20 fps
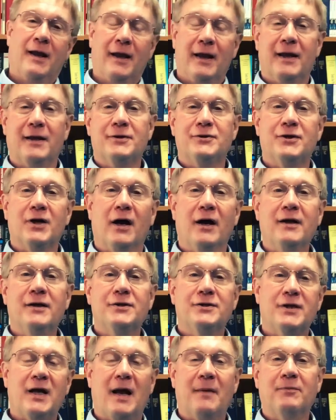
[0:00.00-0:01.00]
In John
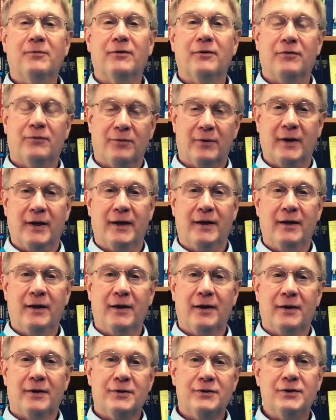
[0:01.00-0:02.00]
chapter 3,
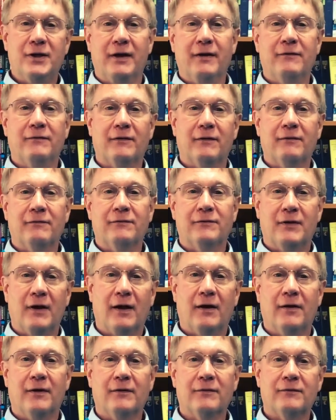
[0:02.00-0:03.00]
Jesus
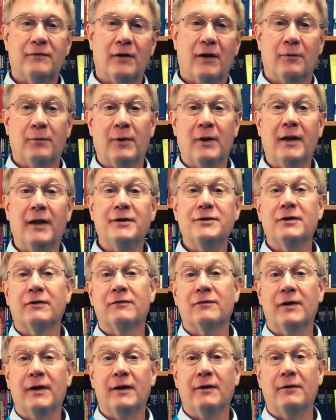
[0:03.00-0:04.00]
tells a
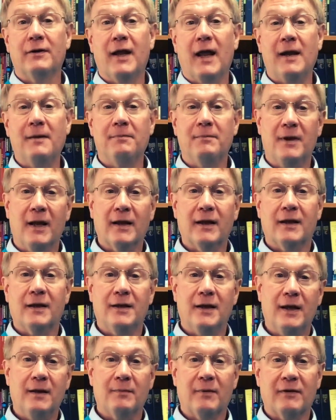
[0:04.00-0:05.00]
religious leader named
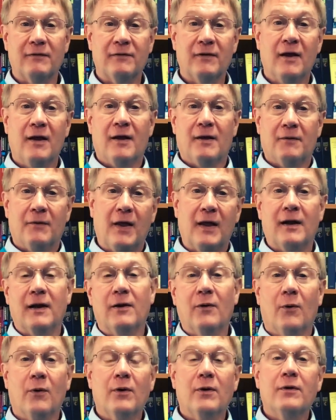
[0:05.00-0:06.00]
Nicodemus that in
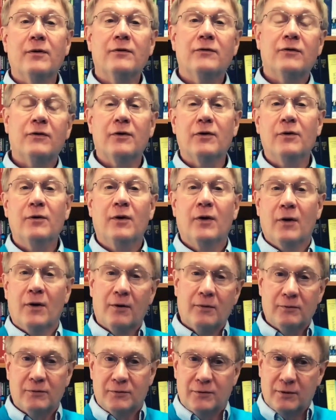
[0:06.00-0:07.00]
order to
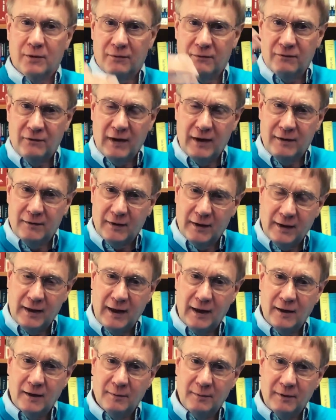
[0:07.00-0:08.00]
see the
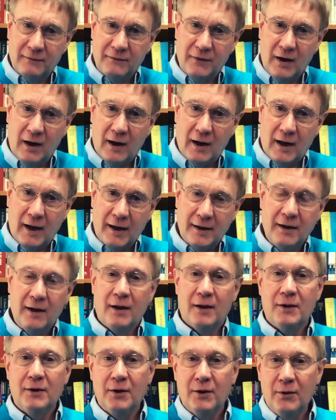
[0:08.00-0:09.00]
kingdom of God,
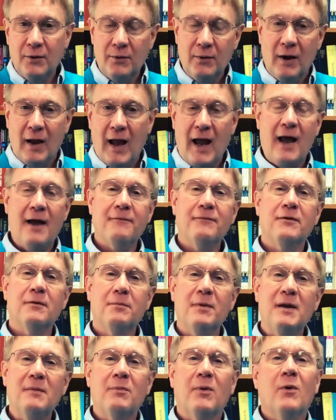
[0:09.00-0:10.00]
you have to
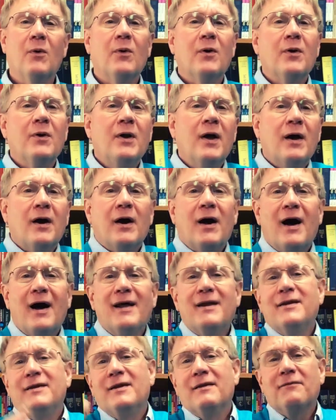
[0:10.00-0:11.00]
be born
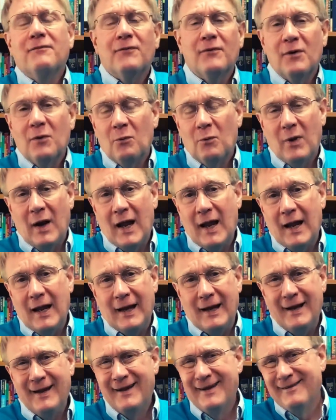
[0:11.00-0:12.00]
a different way.
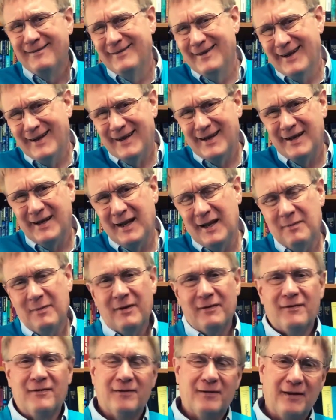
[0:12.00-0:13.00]

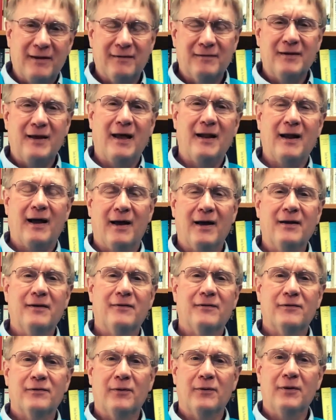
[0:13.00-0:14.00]
Nicodemus is kind of
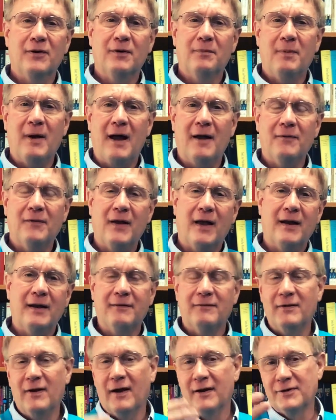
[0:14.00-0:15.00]
uncertain about that.
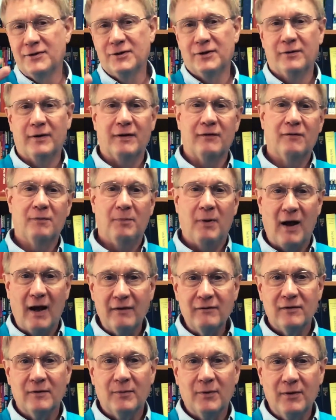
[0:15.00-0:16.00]
He's not sure it's
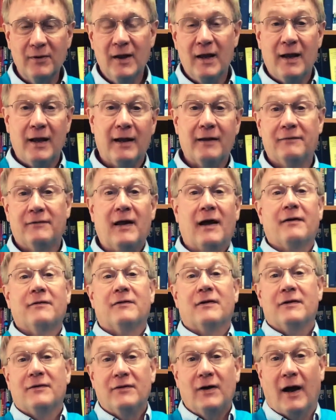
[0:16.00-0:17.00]
possible. It sounds
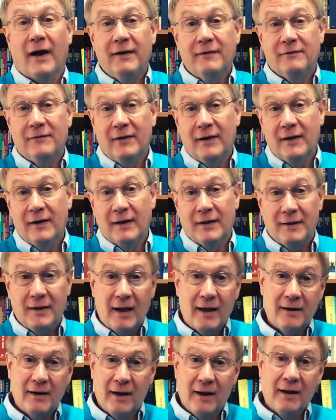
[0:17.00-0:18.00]
enticing and
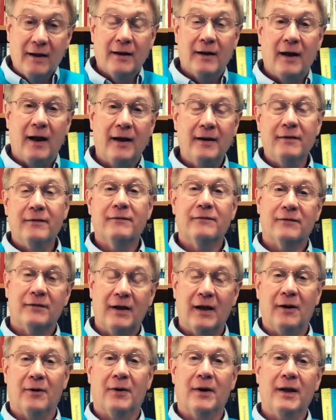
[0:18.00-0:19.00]
yet kind of
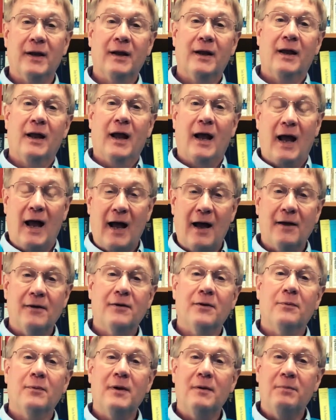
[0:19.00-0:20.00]
scary. How
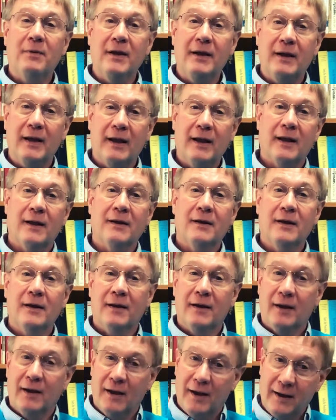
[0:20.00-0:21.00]
do we begin
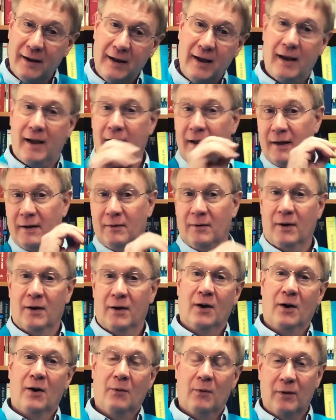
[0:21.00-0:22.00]
again?
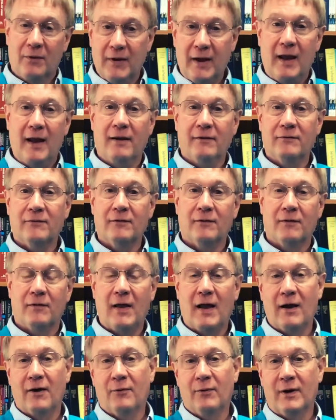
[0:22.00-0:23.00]
Well, the answer to
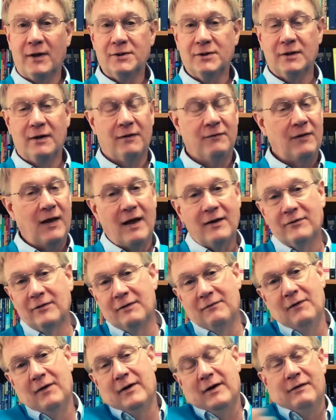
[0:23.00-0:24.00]
that question is actually
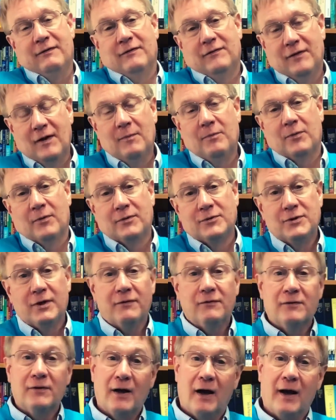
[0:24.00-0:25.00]
very simple,
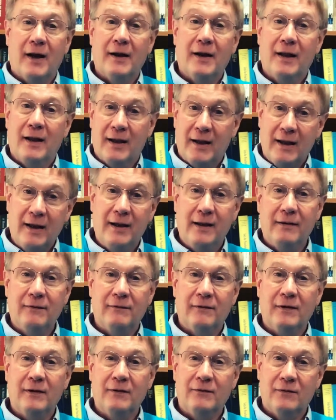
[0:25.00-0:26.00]
just not
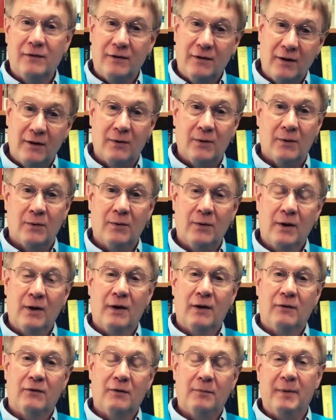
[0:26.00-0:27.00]
easy to do.
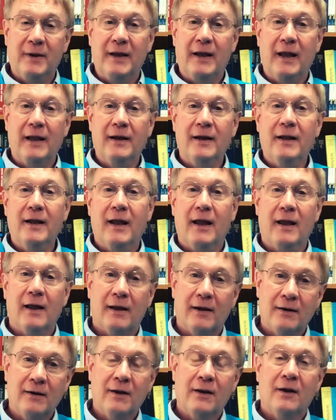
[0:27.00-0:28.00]
To begin
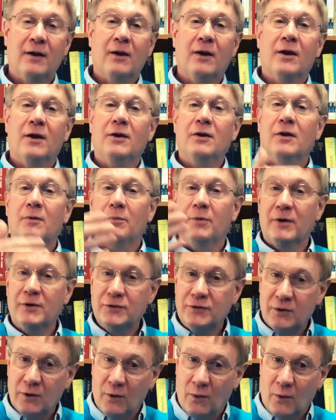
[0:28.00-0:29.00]
again, you put
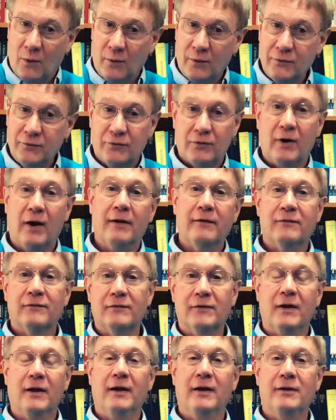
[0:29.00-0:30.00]
your whole trust
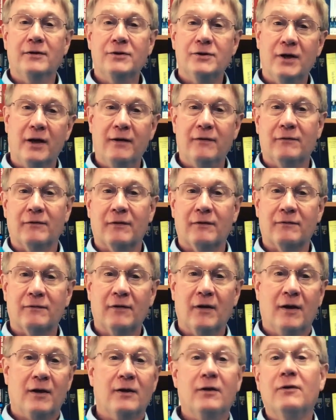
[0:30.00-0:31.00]
in Jesus.
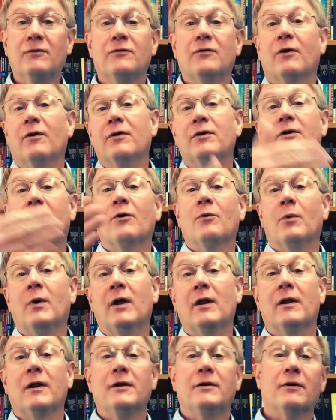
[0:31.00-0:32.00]
You turn your
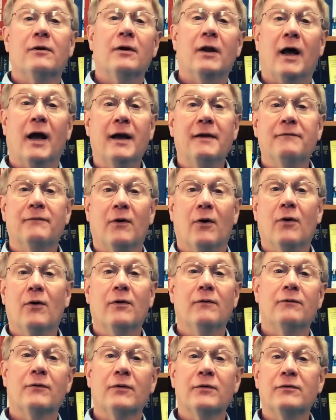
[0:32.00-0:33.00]
will and your life
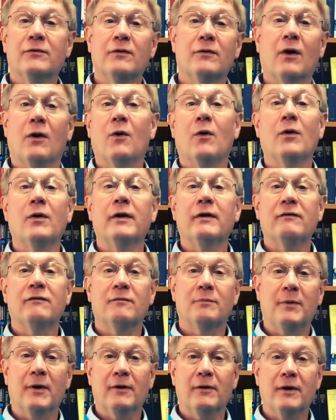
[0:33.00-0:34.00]
over to the Holy
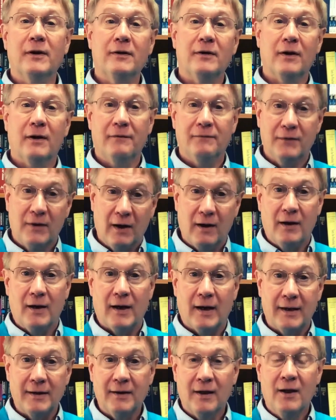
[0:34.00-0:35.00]
Spirit of
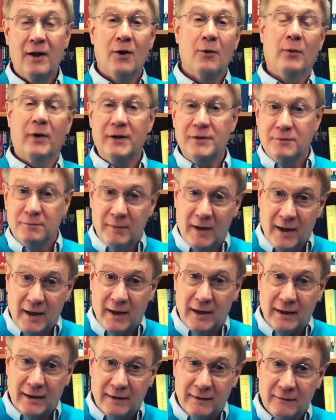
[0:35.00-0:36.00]
God, which
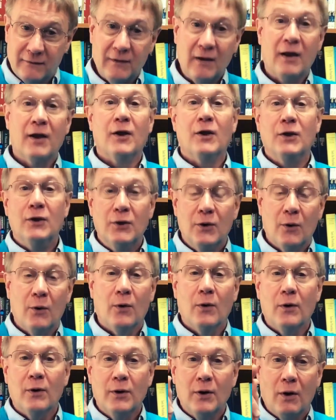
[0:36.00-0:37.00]
means
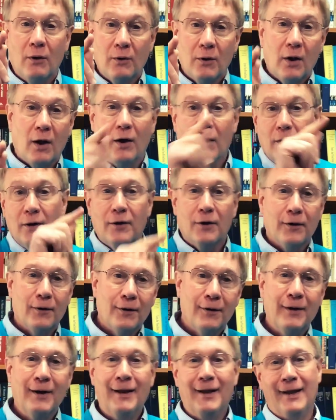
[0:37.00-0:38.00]
you're no
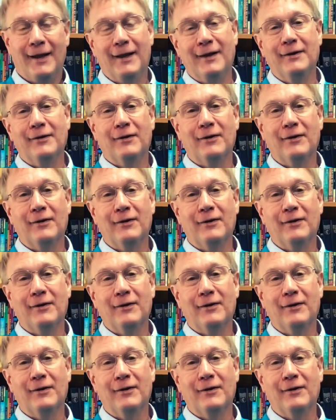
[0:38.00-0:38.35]
longer in